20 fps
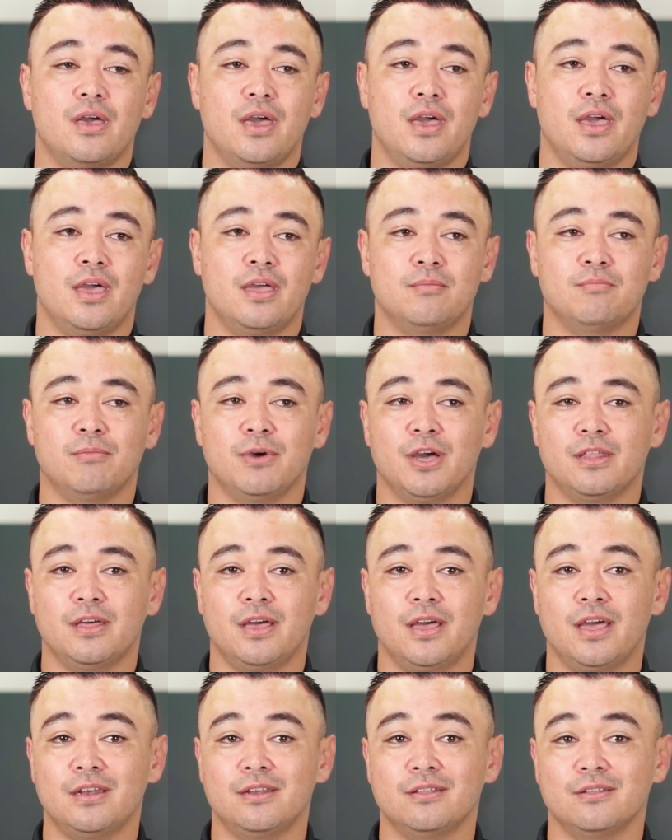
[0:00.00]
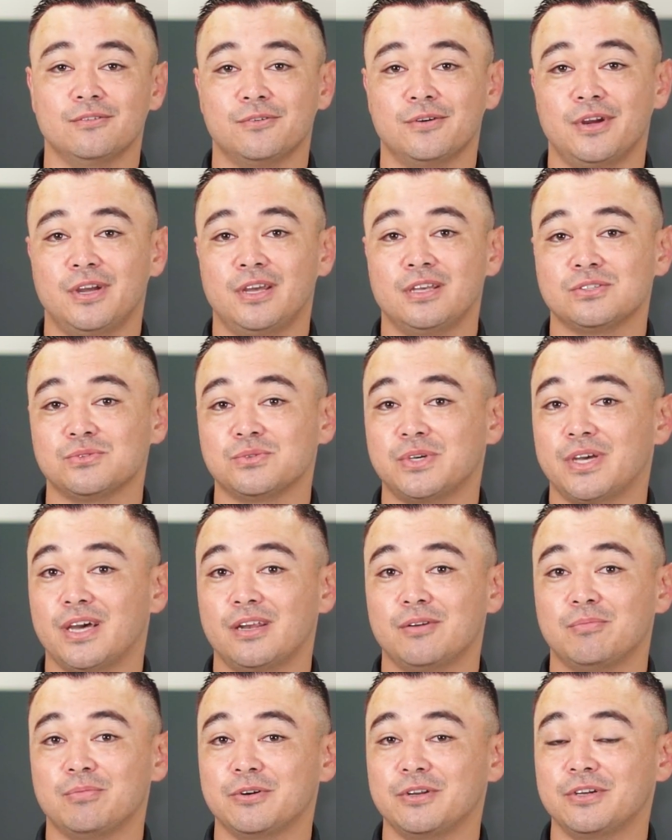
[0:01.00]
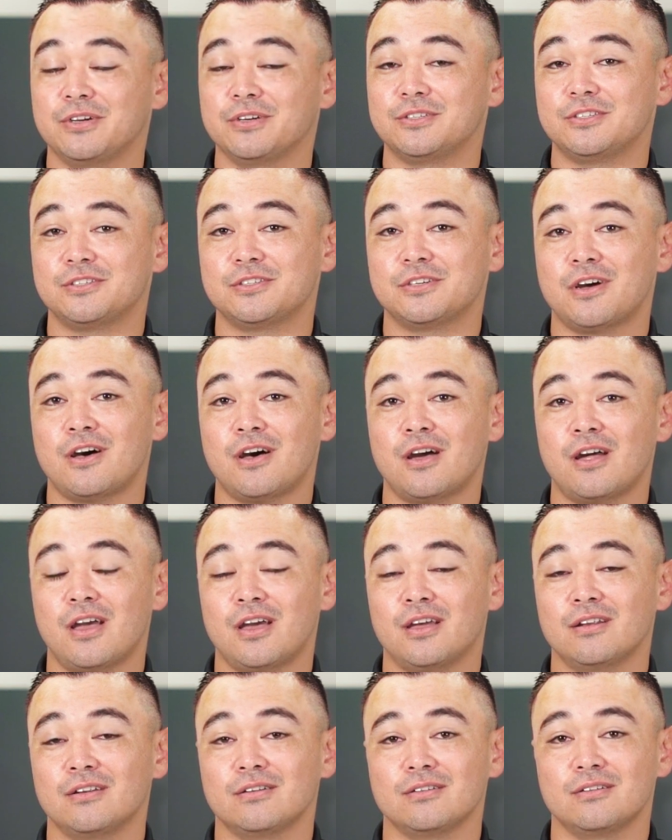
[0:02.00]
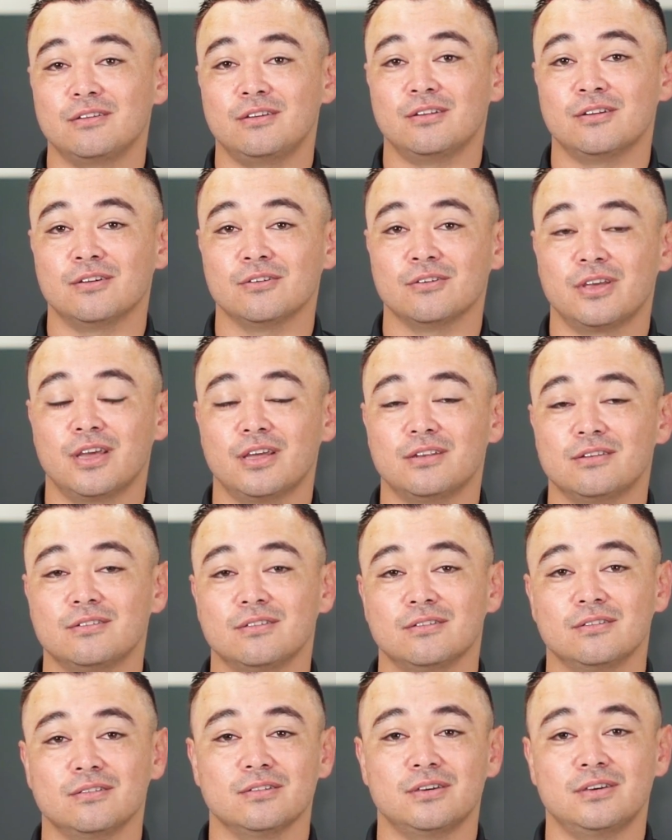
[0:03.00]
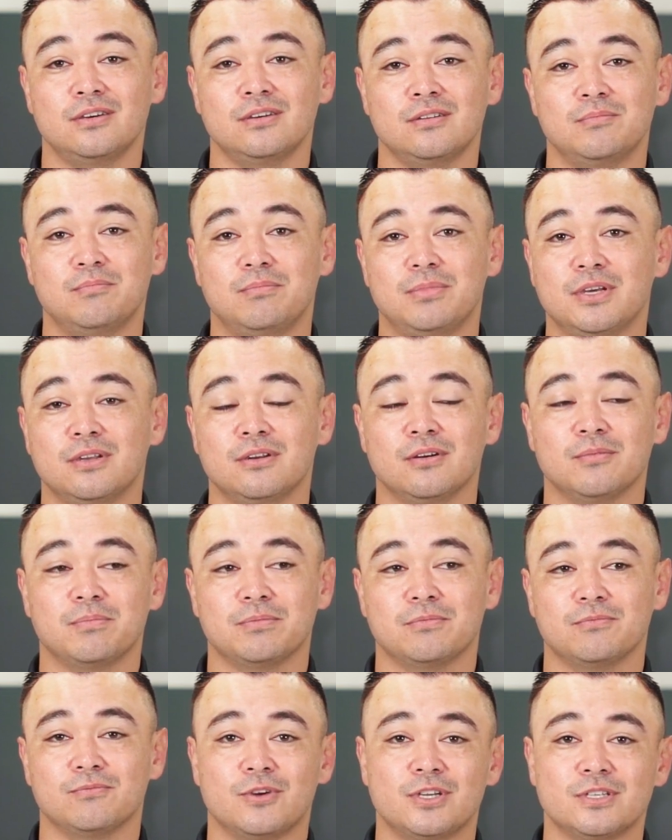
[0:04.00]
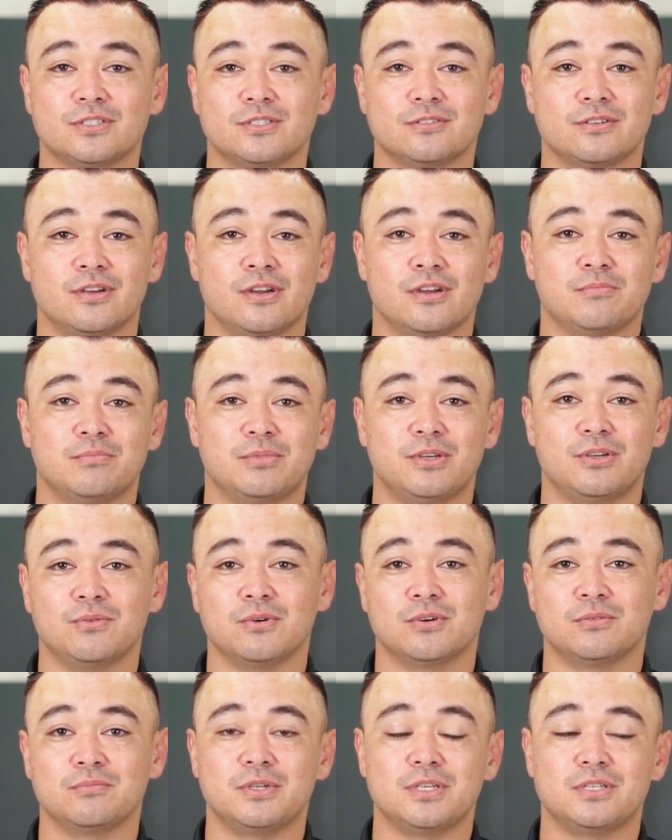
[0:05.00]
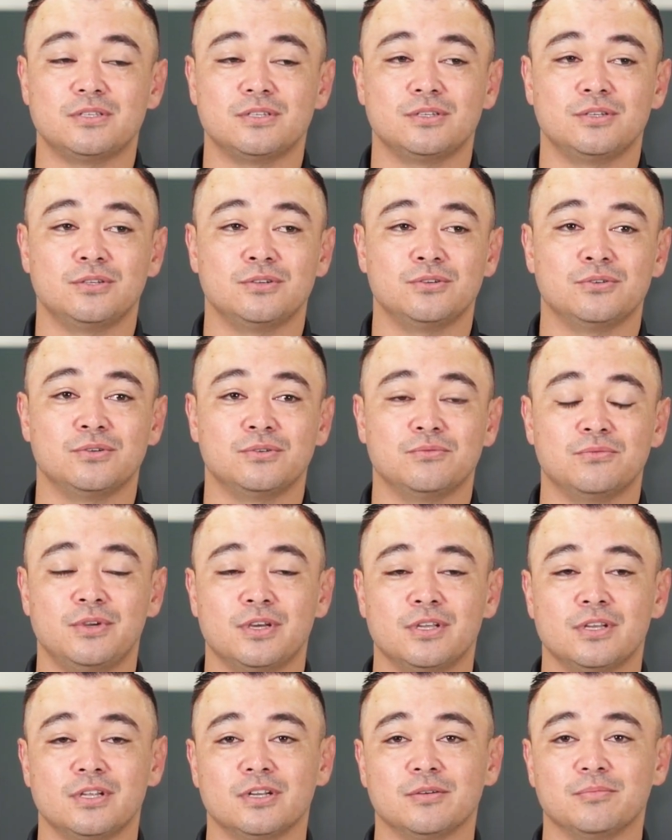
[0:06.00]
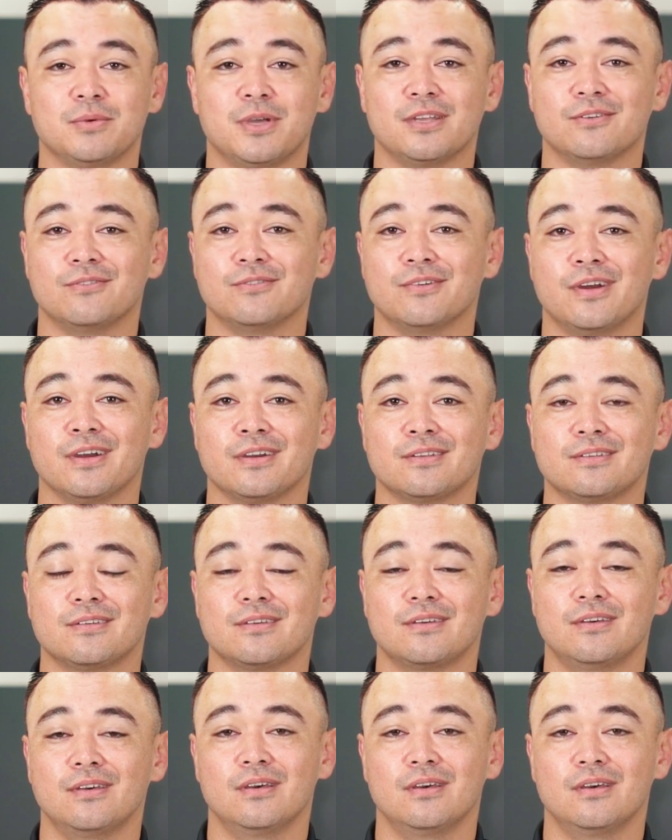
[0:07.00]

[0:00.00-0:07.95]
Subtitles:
And by the end of the race, we had a pretty good shot at, getting to the lead, being up racing around P1, P2, and we ended up getting wrecked.